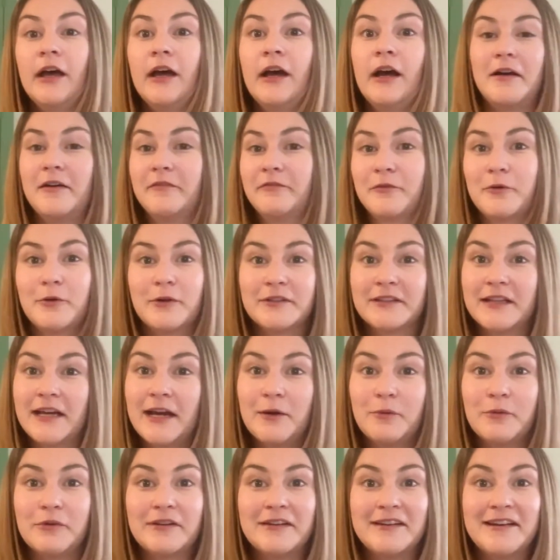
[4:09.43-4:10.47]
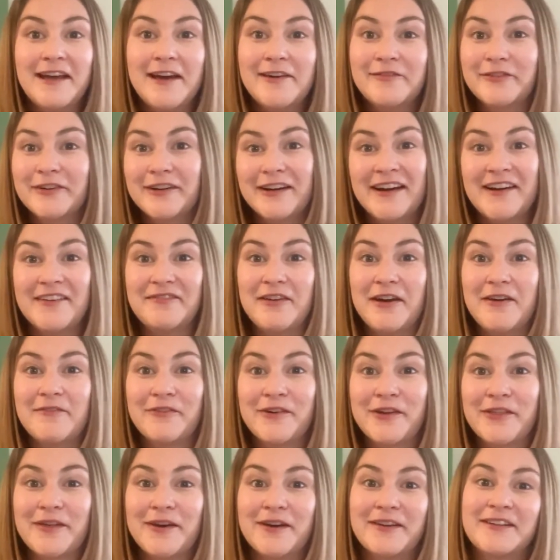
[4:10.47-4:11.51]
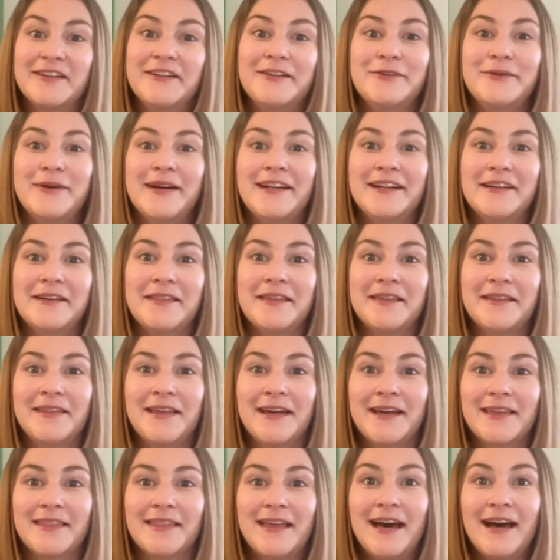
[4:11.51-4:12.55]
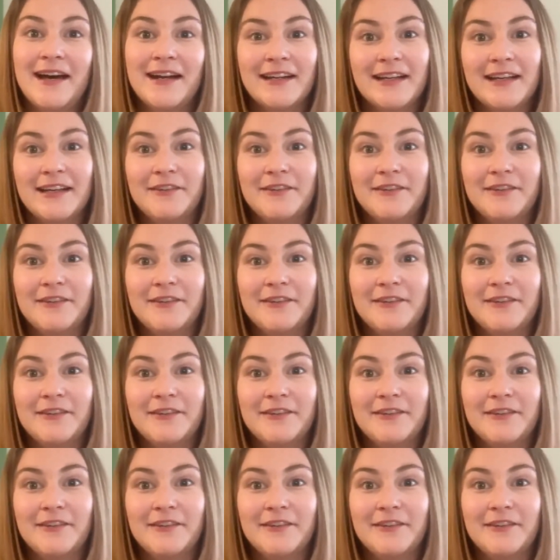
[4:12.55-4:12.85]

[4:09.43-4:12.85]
Of course, I would never have ever thought to do anything like that